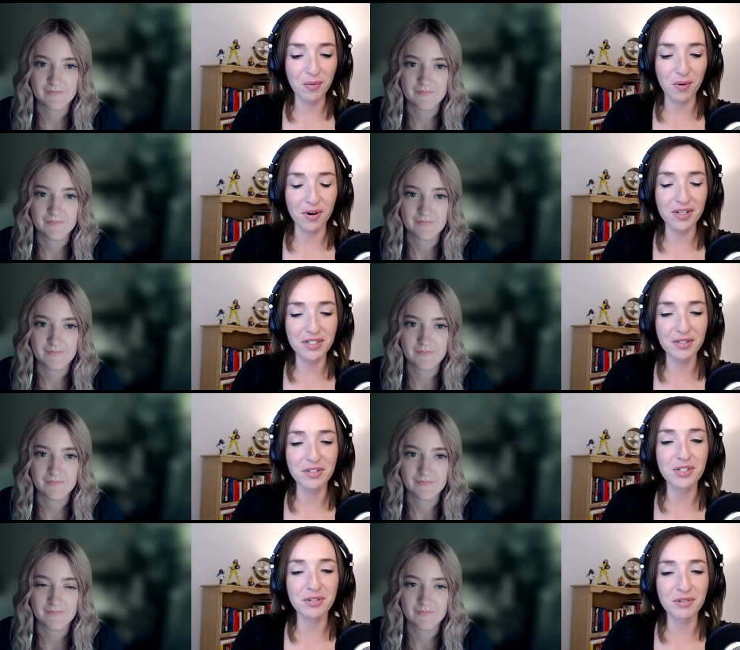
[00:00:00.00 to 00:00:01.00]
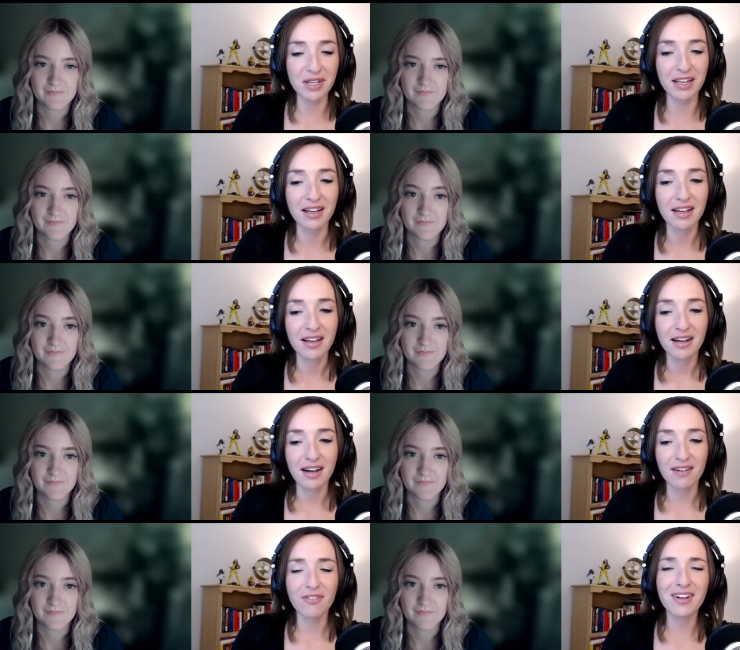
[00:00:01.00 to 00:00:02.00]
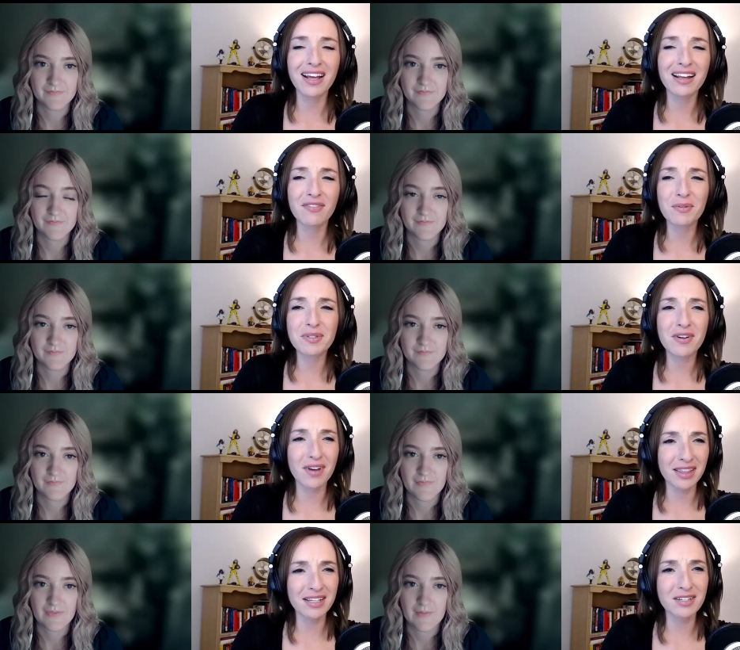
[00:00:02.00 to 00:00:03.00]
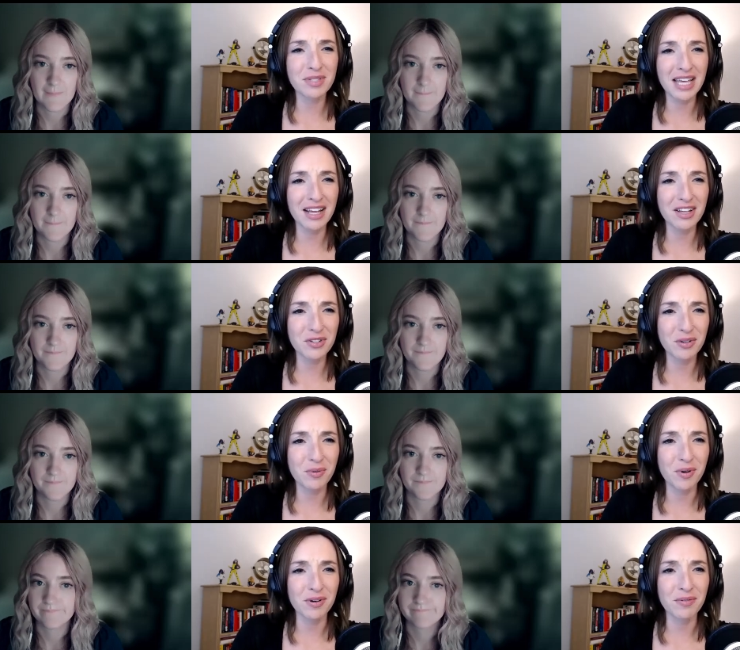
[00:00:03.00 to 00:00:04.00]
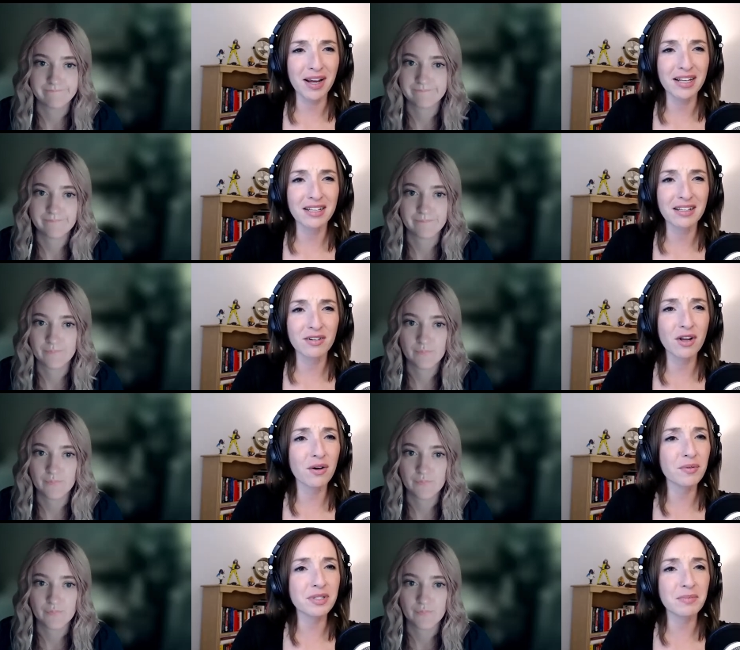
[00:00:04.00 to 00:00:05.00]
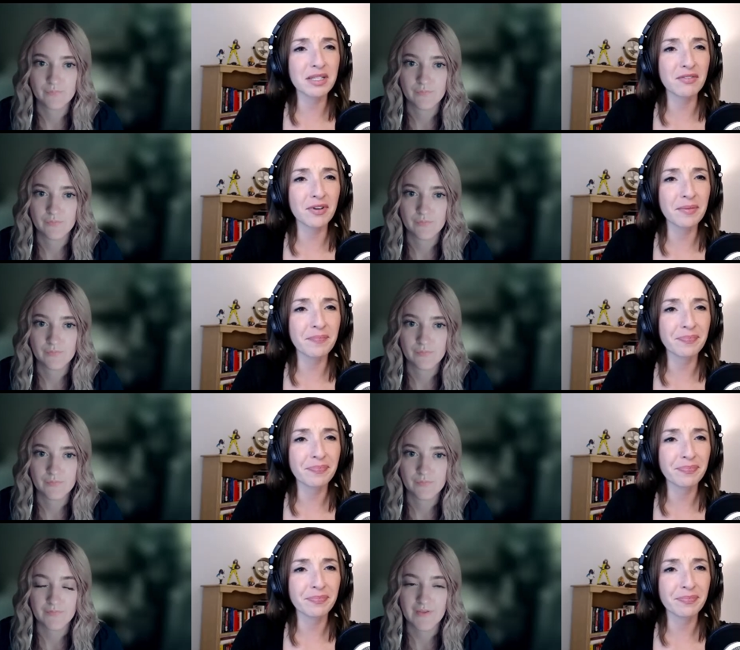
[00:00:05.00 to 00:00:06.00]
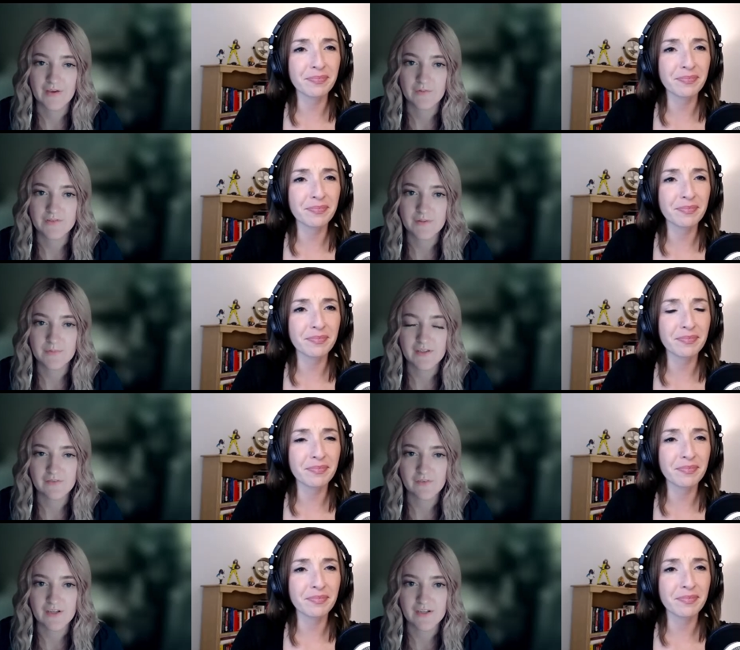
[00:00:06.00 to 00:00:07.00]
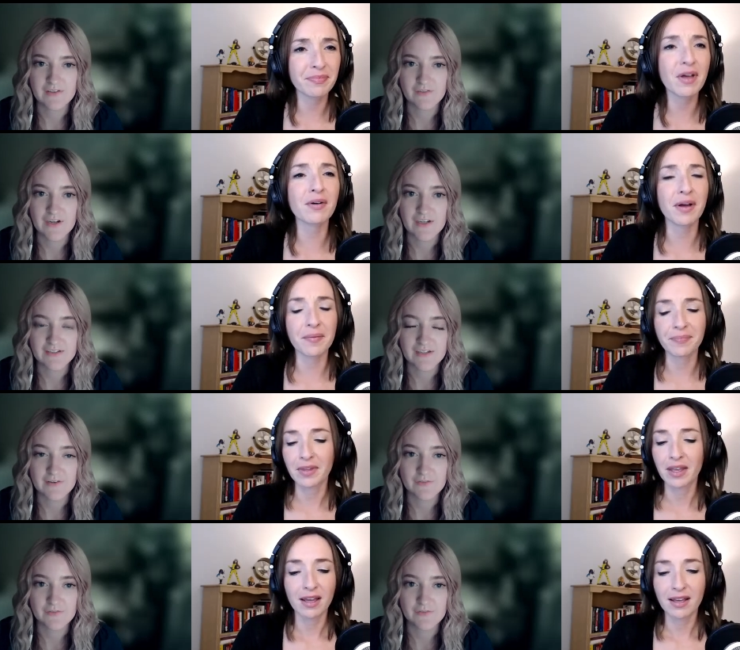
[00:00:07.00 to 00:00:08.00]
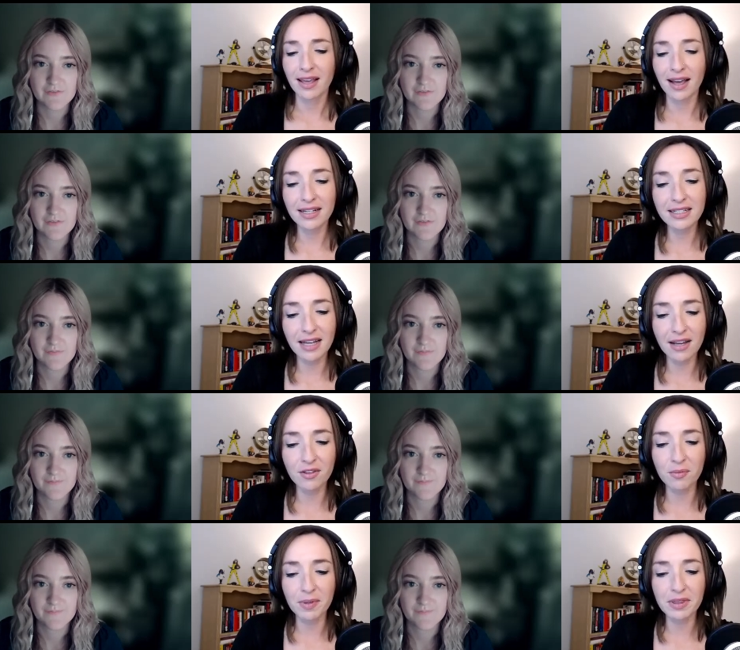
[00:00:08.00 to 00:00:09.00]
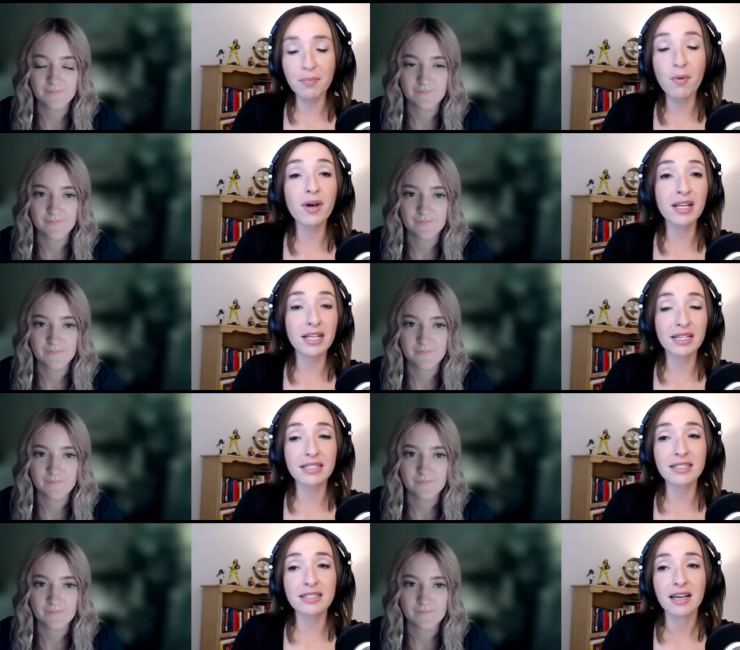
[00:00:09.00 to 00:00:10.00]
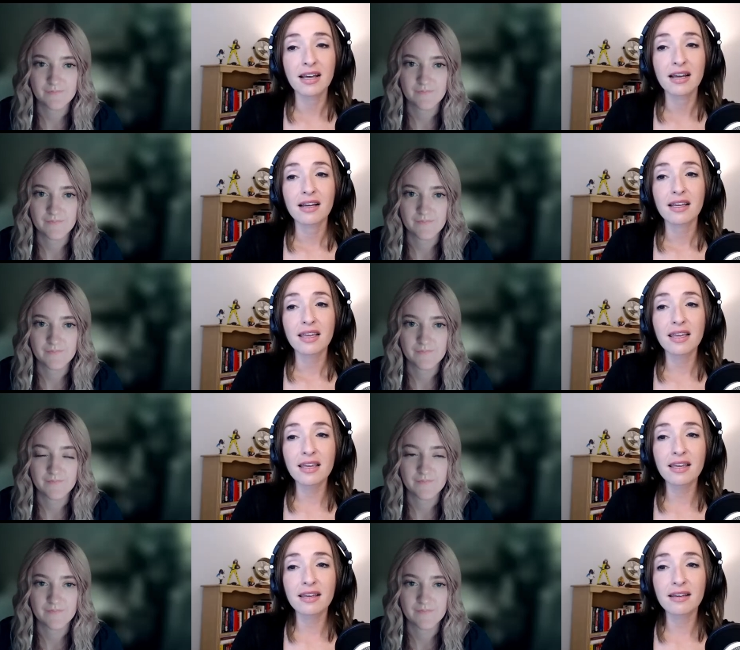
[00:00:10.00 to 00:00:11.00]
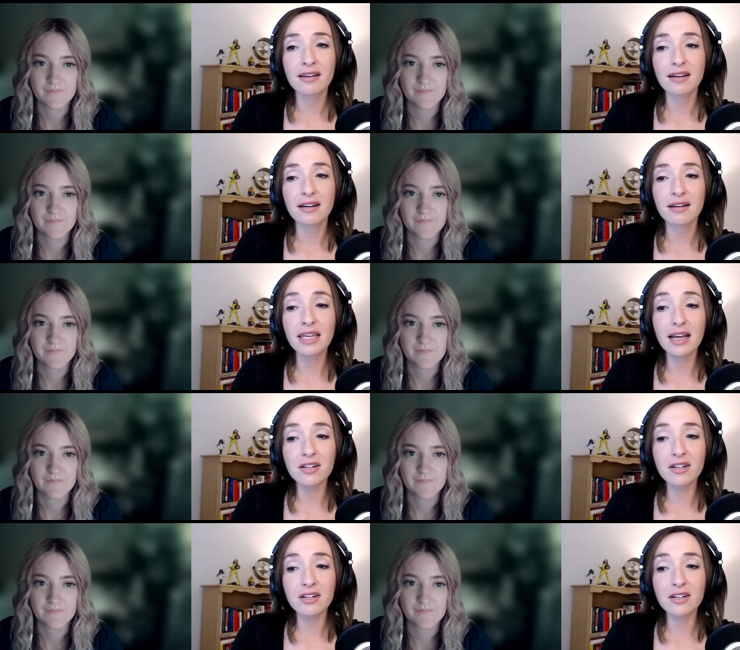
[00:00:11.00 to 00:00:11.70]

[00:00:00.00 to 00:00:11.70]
Speaker 1: award to Judy. I forget if it was called, I think it was the Angel Award, right? No, it was something different.
Speaker 2: Yeah, it was something different. I didn't write okay. it down.
Speaker 1: Yeah, I didn't either. But the point is, he he